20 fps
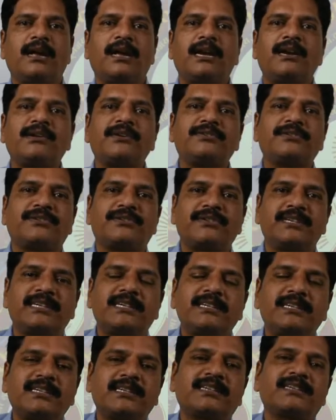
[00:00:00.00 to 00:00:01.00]
Hello
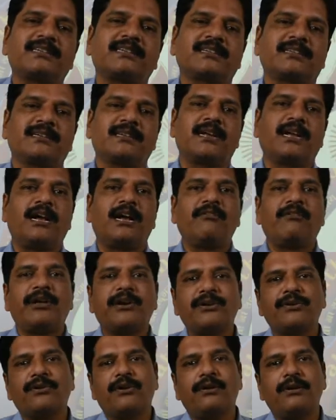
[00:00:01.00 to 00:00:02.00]
students, how
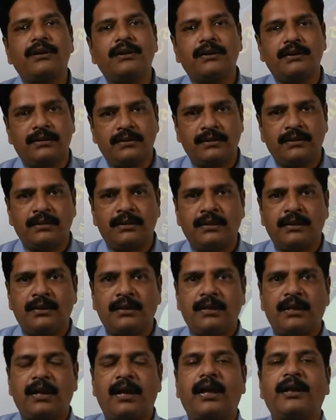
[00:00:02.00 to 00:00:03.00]
are you all?
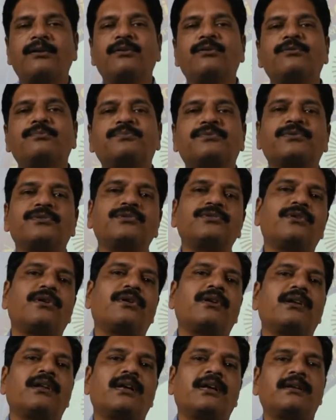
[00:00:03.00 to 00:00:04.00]
I hope so you
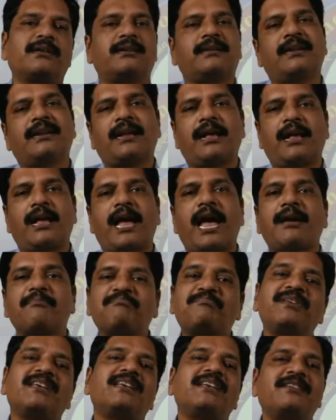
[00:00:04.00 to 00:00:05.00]
all are
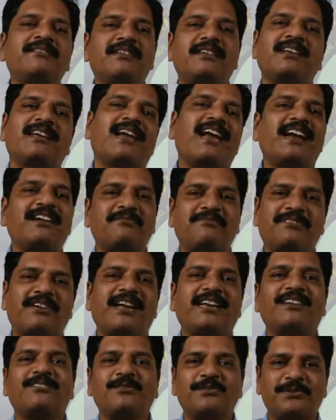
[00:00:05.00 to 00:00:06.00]
happy and
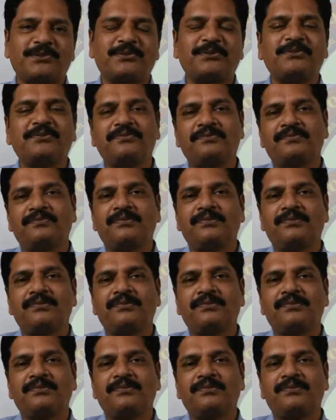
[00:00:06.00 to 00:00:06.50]
fine also.